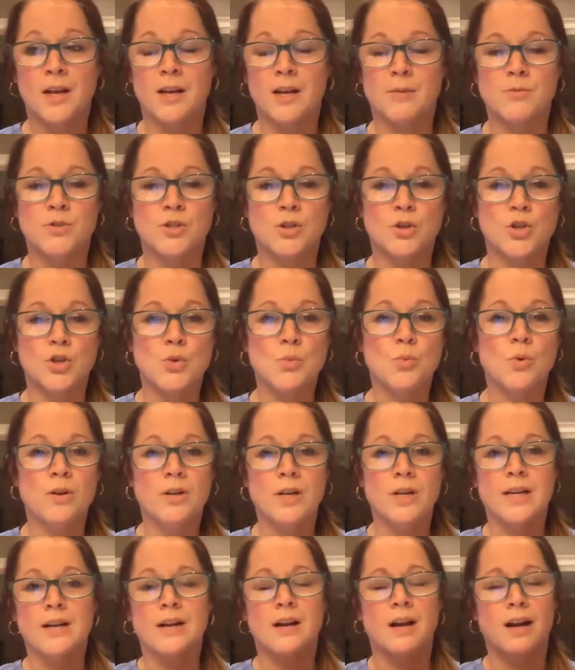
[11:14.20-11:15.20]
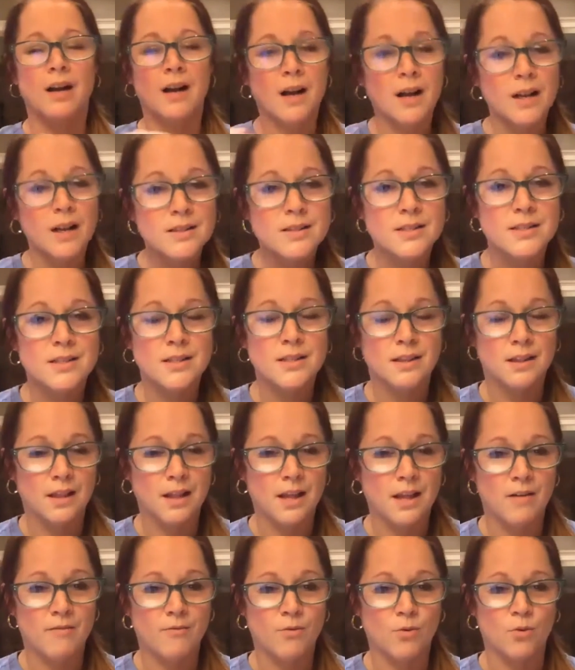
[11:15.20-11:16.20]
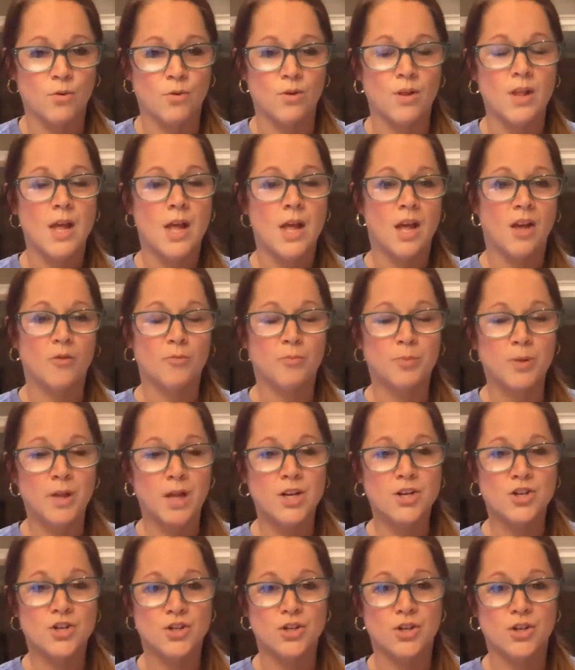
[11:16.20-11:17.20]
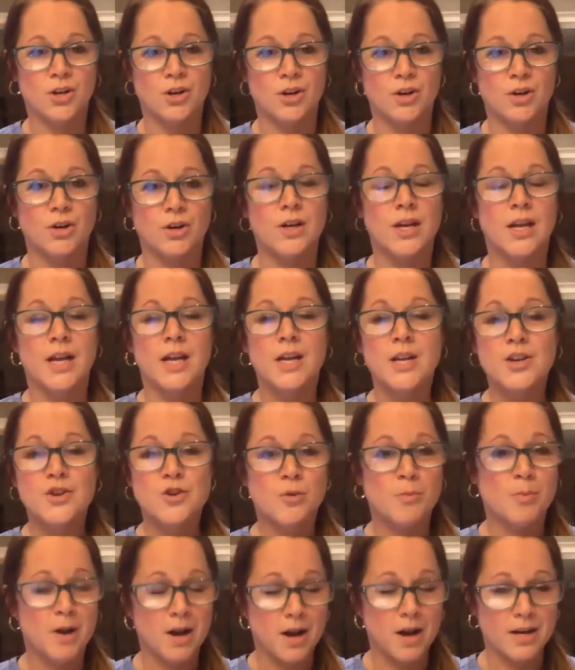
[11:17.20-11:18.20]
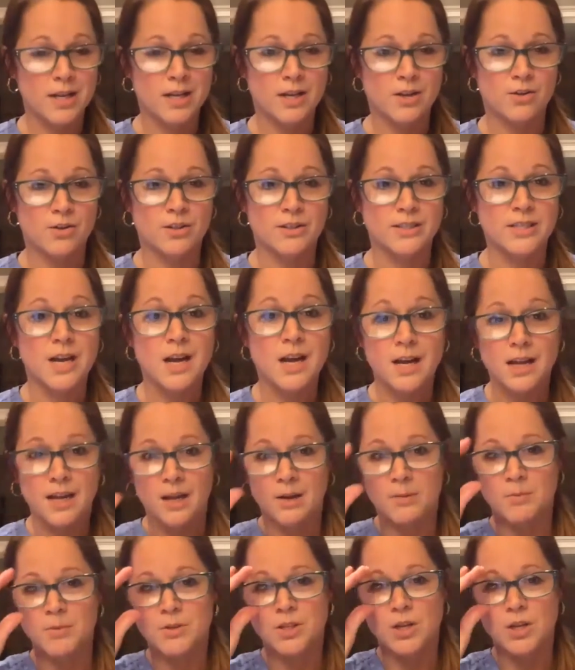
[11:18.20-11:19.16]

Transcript: So you want a constant level of blood sugar in your body at all times.